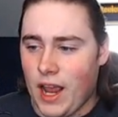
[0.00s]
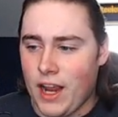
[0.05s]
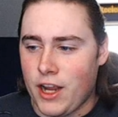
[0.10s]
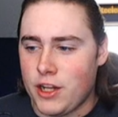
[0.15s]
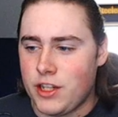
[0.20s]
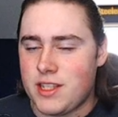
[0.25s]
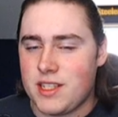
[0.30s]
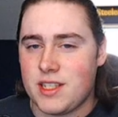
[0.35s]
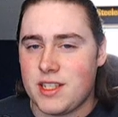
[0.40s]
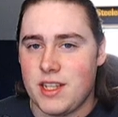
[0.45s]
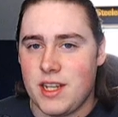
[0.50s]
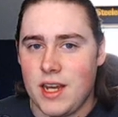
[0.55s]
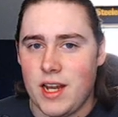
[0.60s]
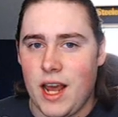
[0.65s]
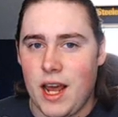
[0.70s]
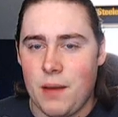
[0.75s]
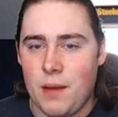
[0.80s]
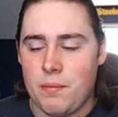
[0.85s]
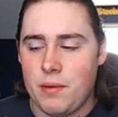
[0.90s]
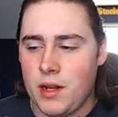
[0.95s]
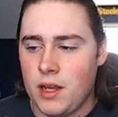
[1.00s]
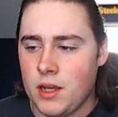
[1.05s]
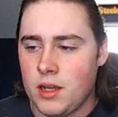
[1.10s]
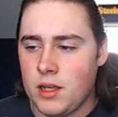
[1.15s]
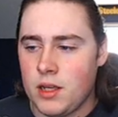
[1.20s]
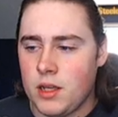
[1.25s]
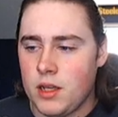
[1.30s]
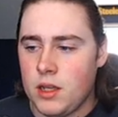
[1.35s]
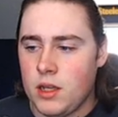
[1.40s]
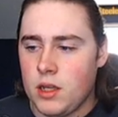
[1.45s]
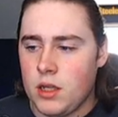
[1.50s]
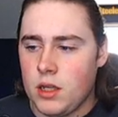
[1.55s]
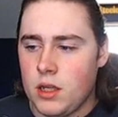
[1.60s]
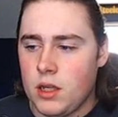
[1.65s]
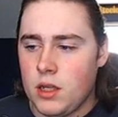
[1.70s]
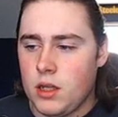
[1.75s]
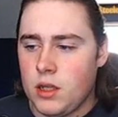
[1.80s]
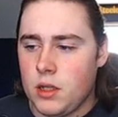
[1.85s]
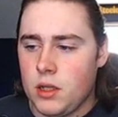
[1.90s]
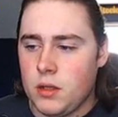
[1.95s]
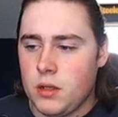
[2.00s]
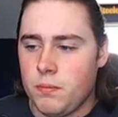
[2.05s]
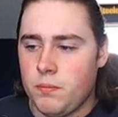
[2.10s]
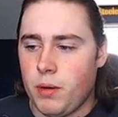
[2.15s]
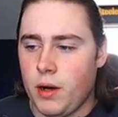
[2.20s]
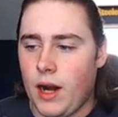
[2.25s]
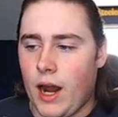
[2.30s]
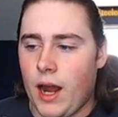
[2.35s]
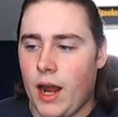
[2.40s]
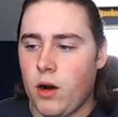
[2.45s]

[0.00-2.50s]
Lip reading: I could see it happening, but